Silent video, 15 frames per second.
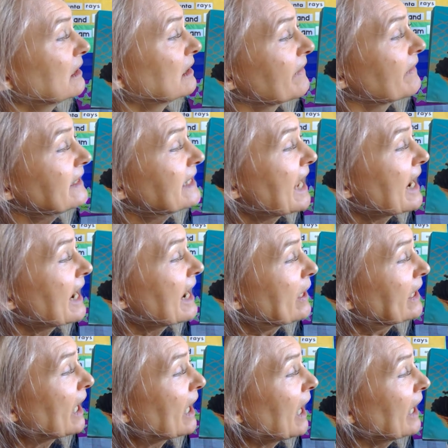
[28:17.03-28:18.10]
The net
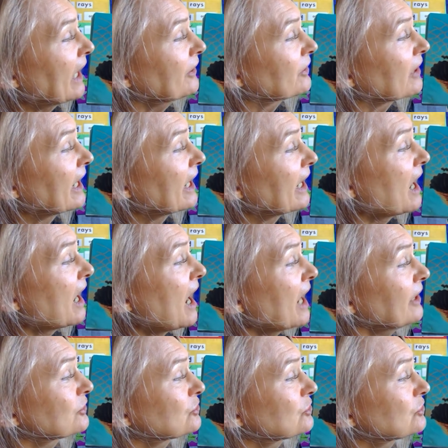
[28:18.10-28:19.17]
went higher and
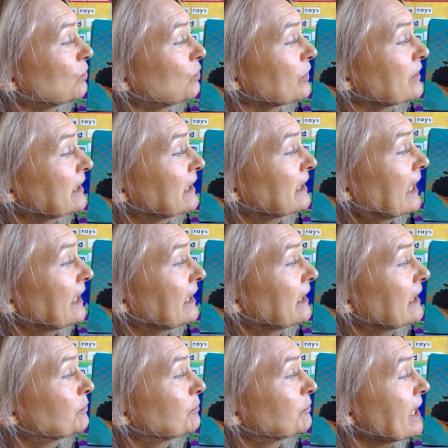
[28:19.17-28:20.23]
higher toward the light,
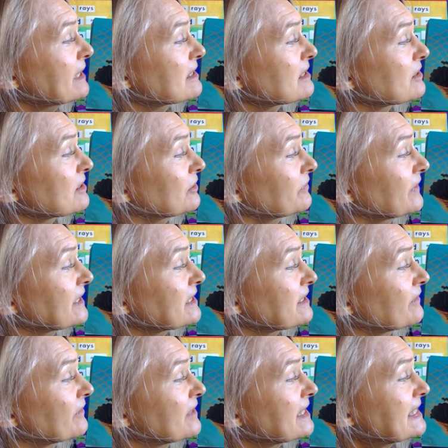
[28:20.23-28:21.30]
bright surface
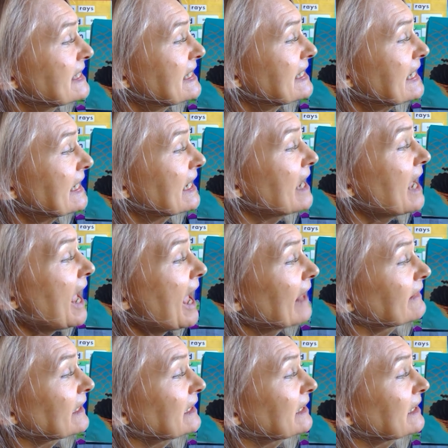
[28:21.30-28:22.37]
of the sea,
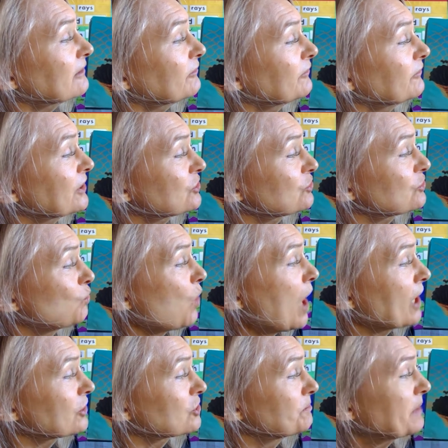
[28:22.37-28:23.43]
and the little fish
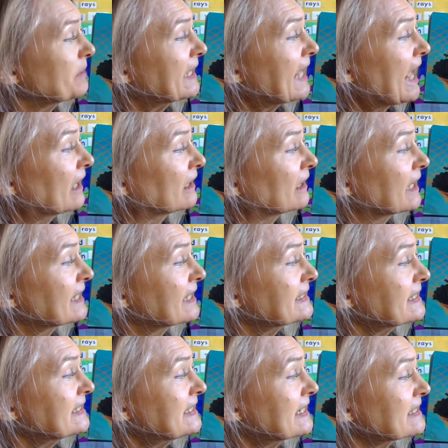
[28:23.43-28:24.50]
watched Big Al as
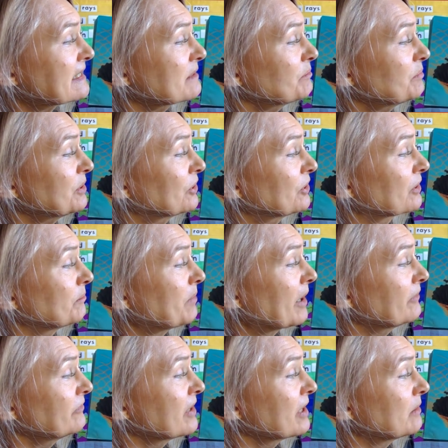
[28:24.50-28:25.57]
he disappeared
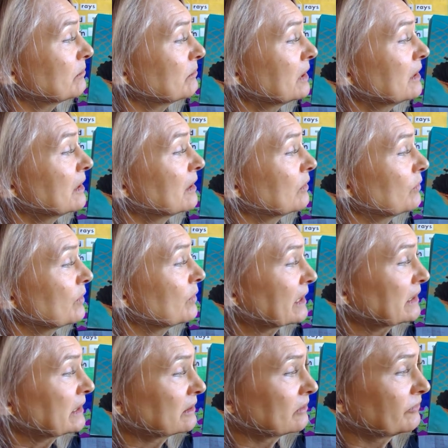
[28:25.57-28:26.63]
above them. When the
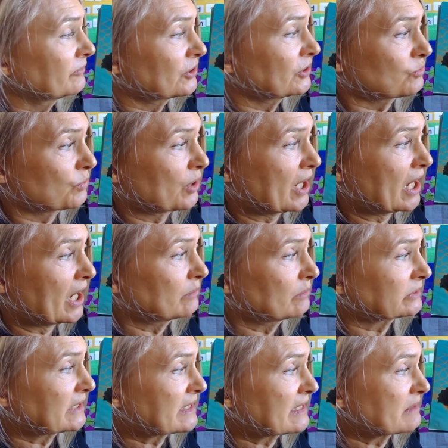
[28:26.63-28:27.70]
little fish were able
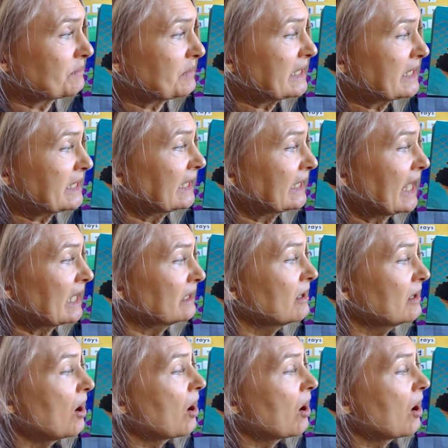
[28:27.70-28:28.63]
to speak again,